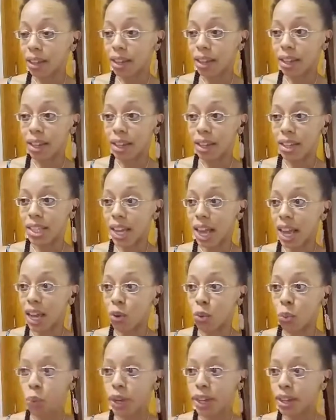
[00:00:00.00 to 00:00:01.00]
it's
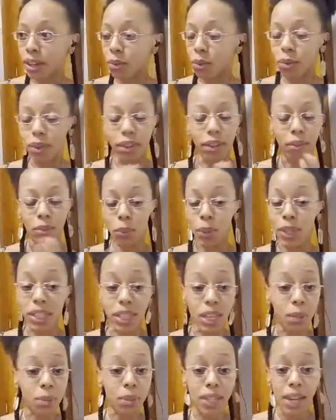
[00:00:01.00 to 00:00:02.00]
like we
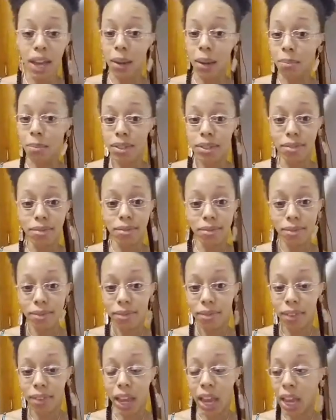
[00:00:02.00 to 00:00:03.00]
skip steps
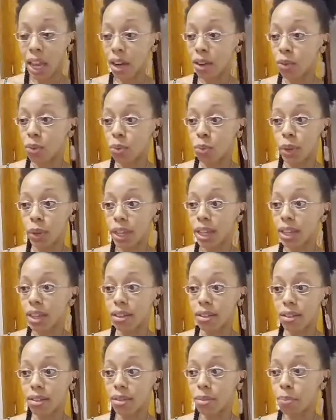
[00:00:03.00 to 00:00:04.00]
and
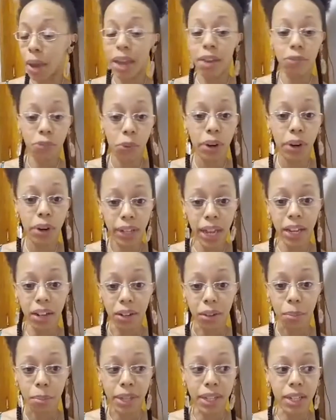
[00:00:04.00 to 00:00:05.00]
we pay for it
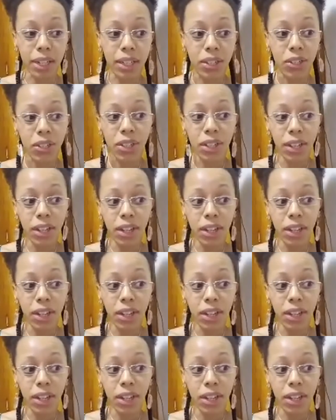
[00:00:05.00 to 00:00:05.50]
later because